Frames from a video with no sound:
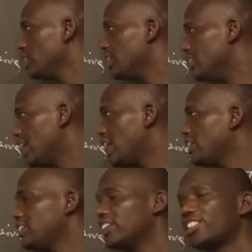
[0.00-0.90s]

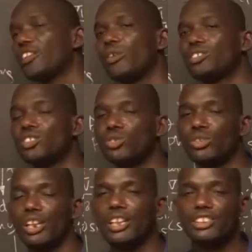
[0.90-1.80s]
Then the third one is called
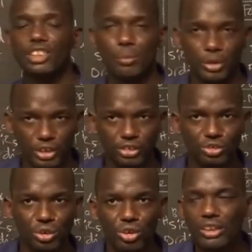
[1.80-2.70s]
electric
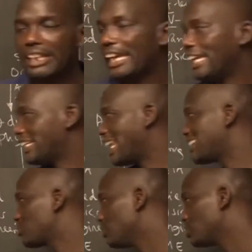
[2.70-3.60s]
potential, and the
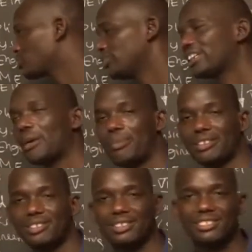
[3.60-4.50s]
last one is called the
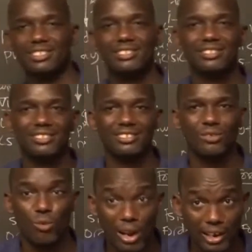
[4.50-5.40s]
capacitance.
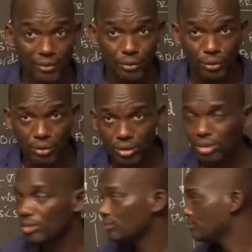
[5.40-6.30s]
Wonderful.
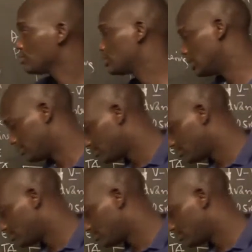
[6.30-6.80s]
Okay.